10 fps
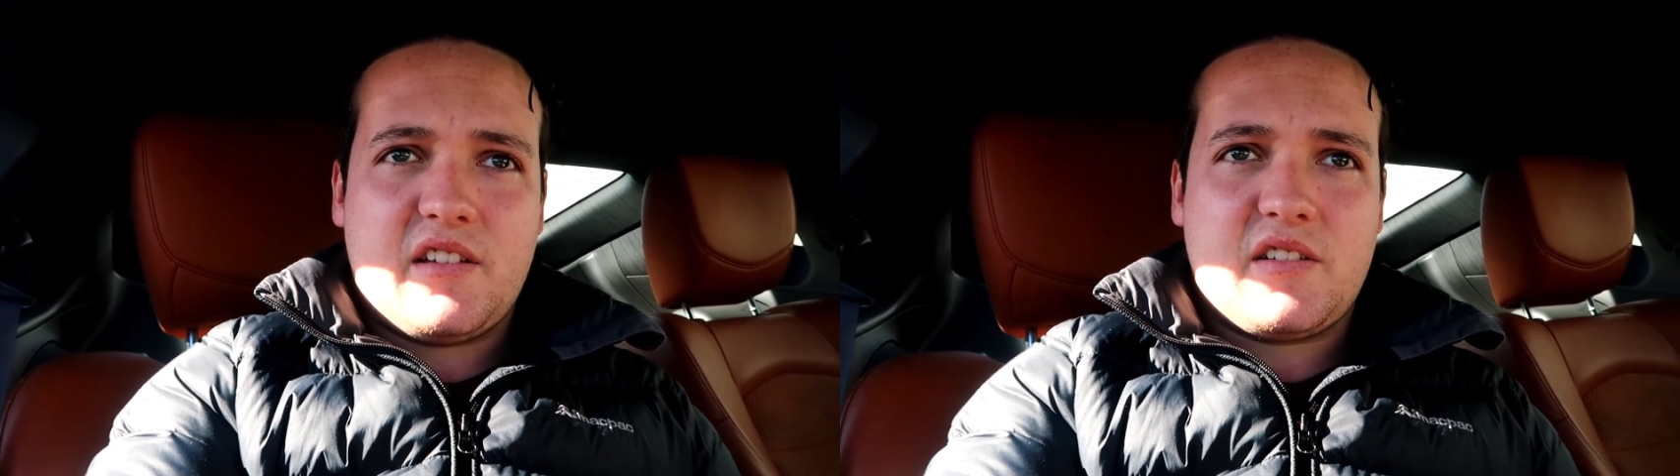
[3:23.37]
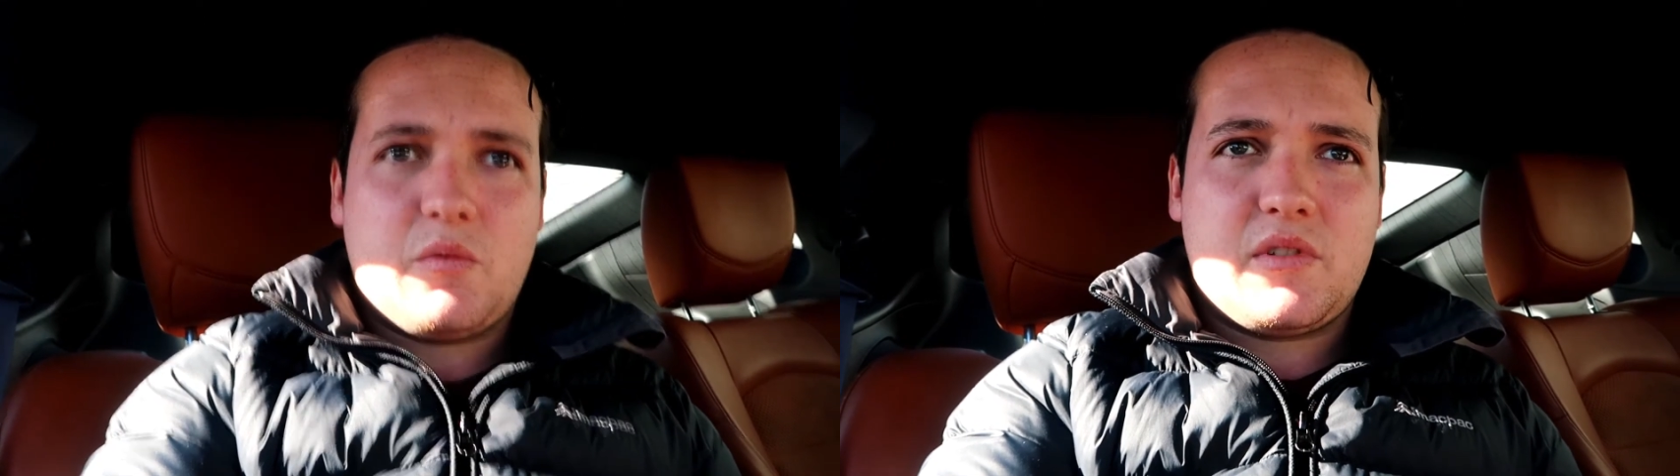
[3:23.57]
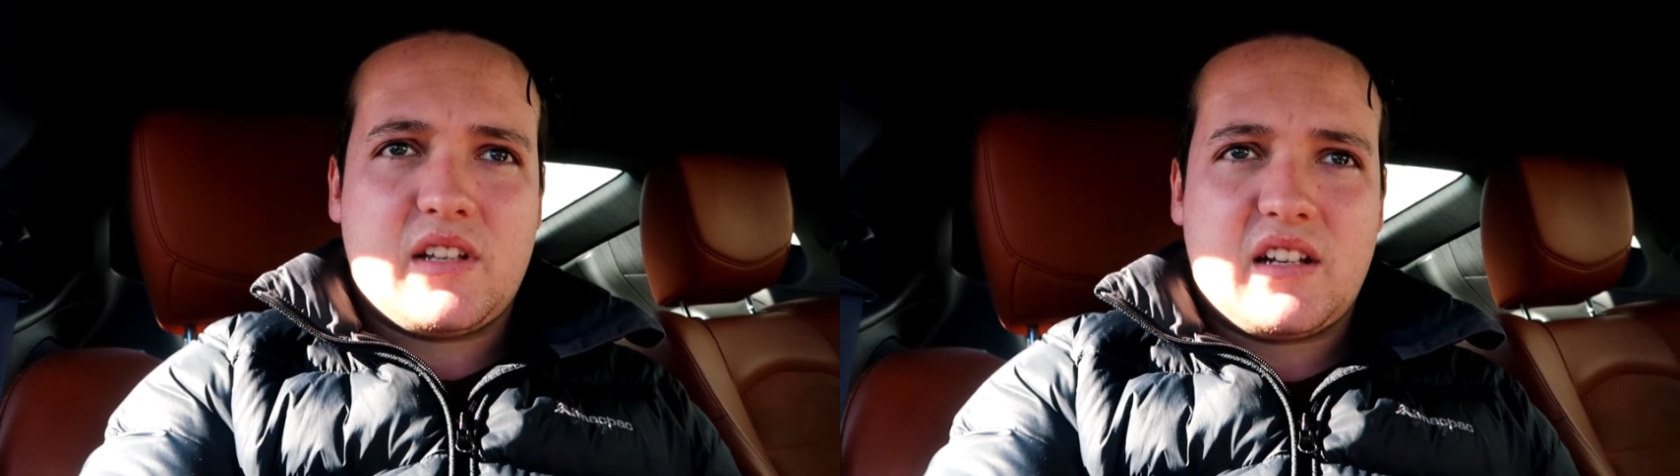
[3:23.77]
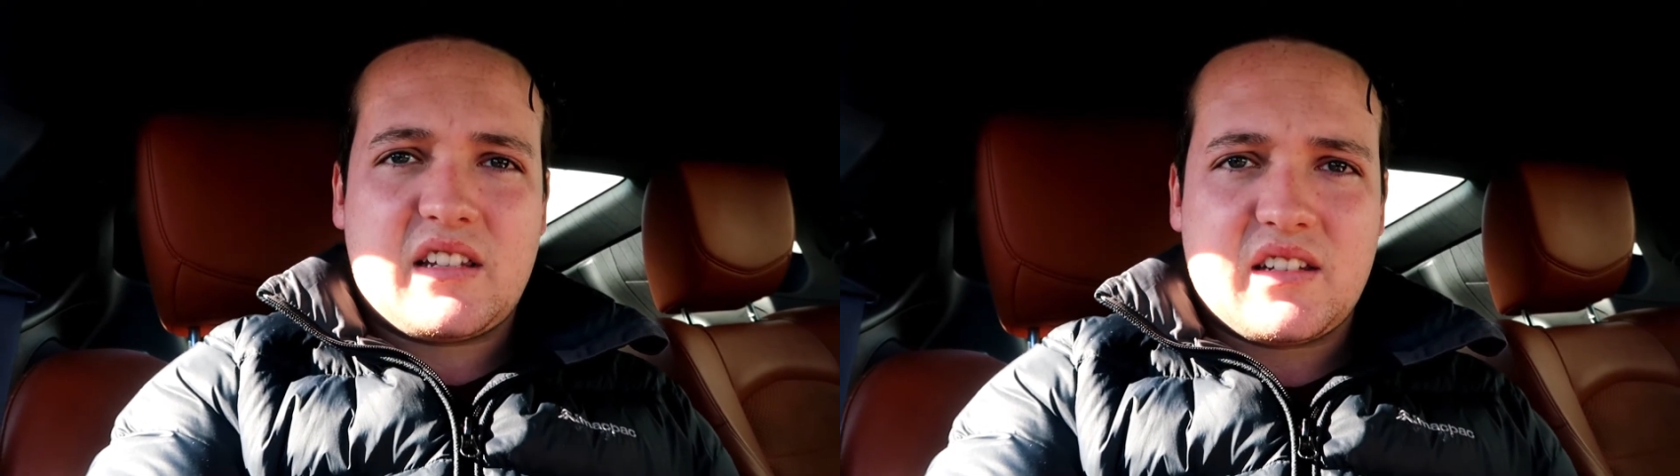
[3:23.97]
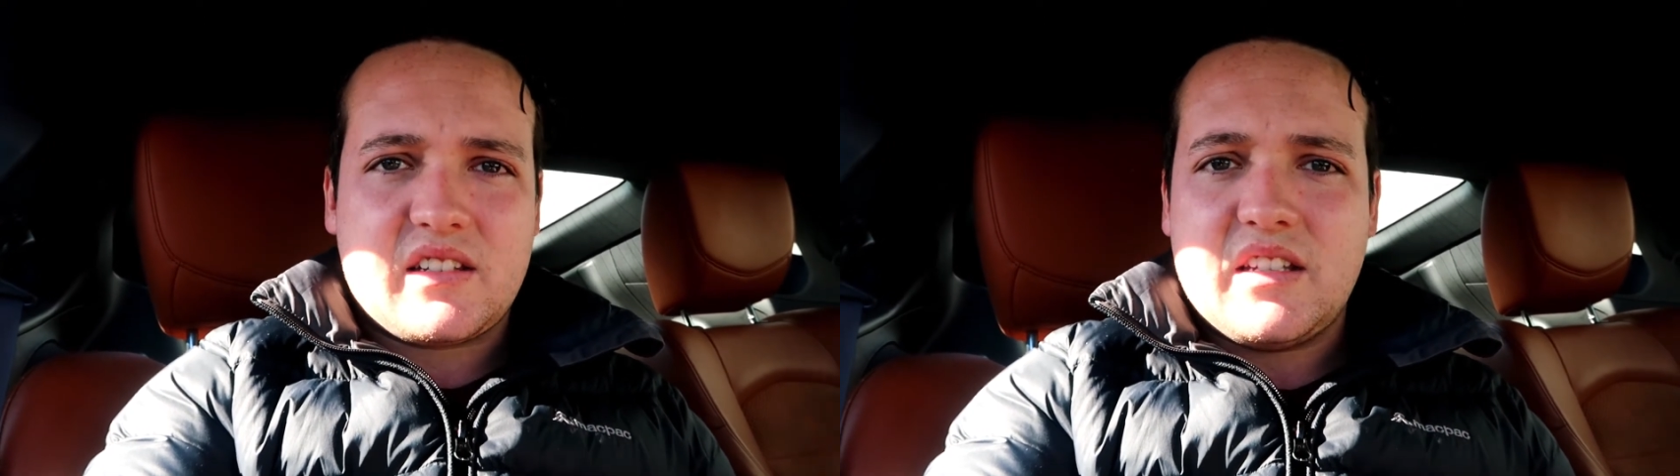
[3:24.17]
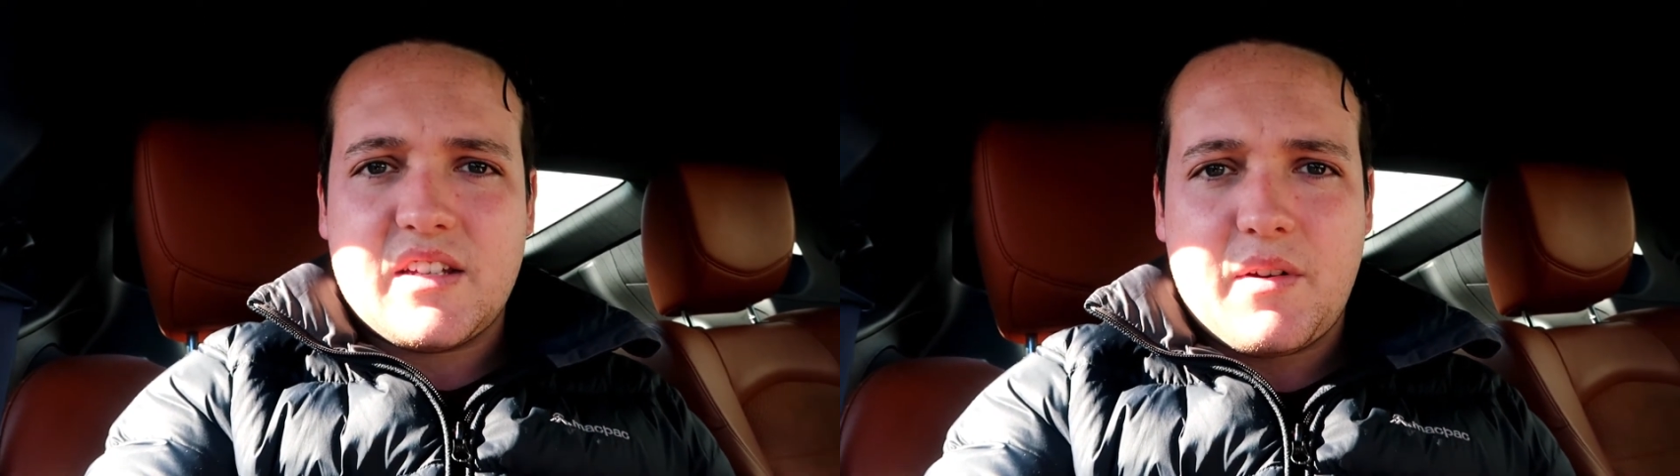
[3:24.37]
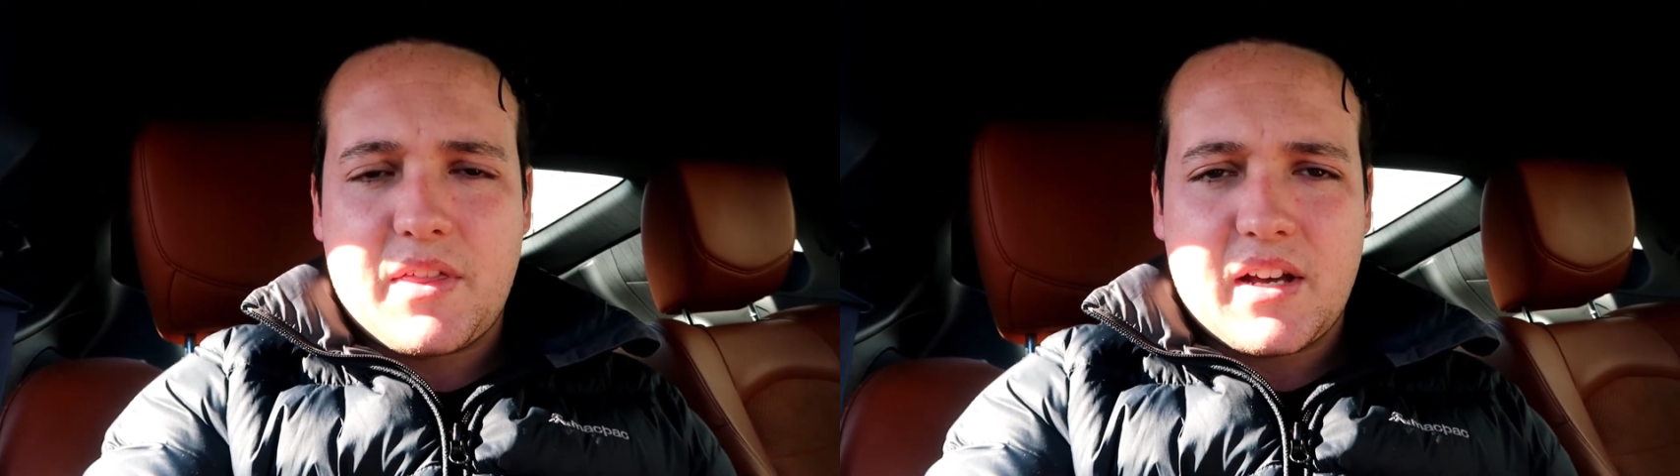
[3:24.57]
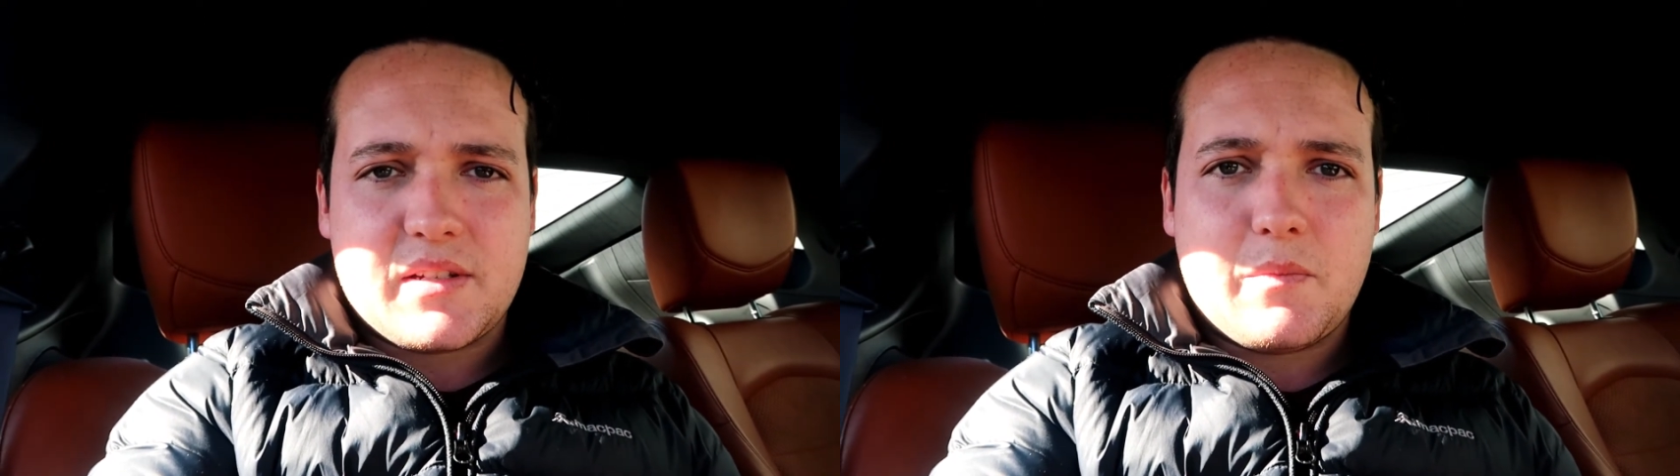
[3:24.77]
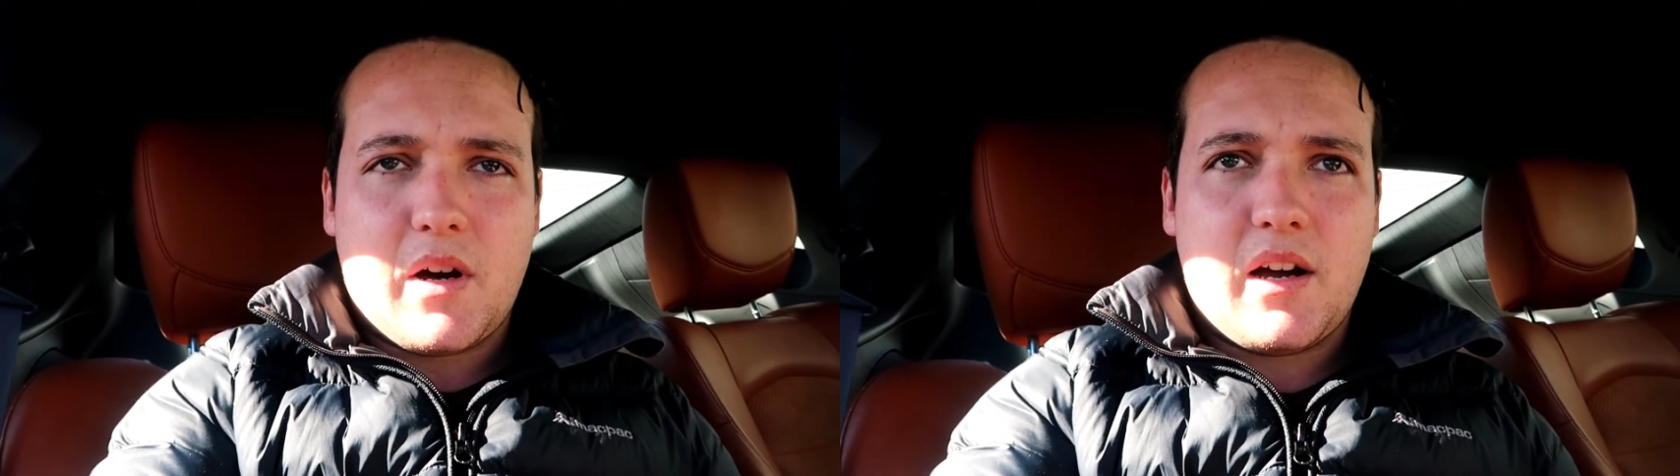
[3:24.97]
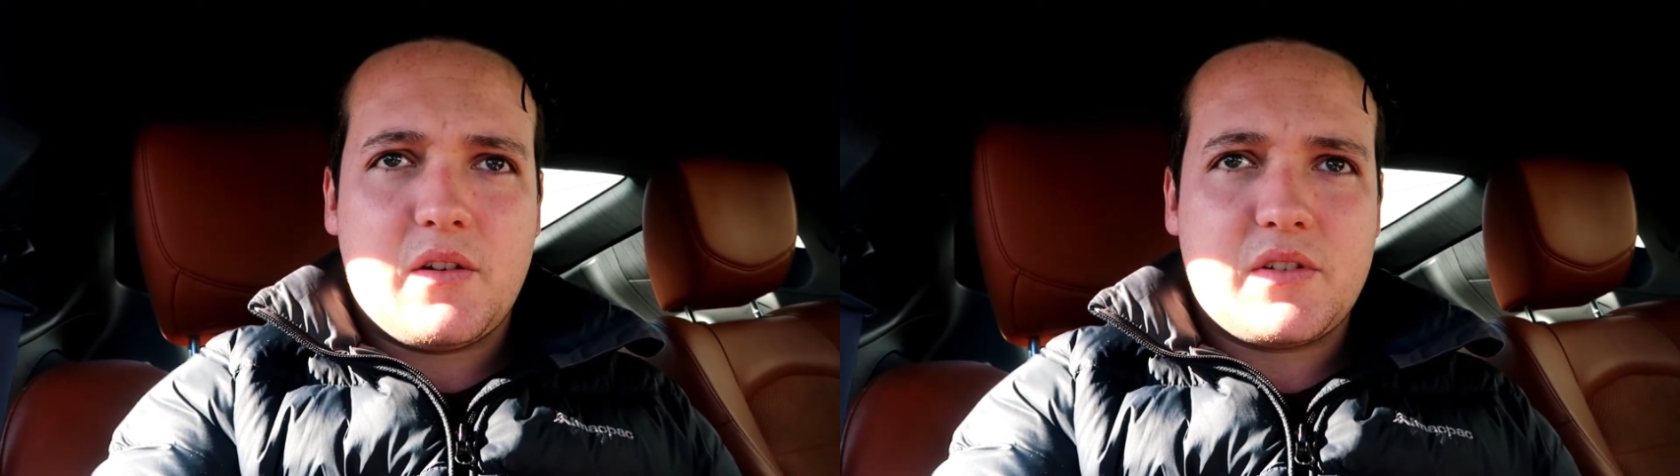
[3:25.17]
so what's that, like 60, 70,000
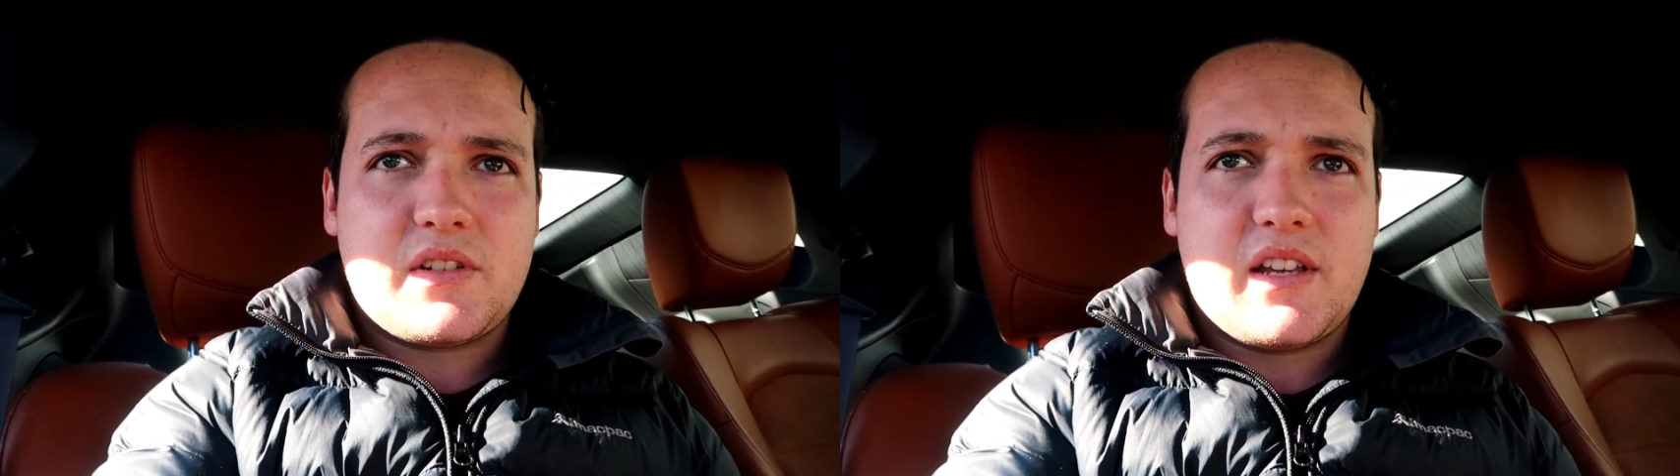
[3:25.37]
miles,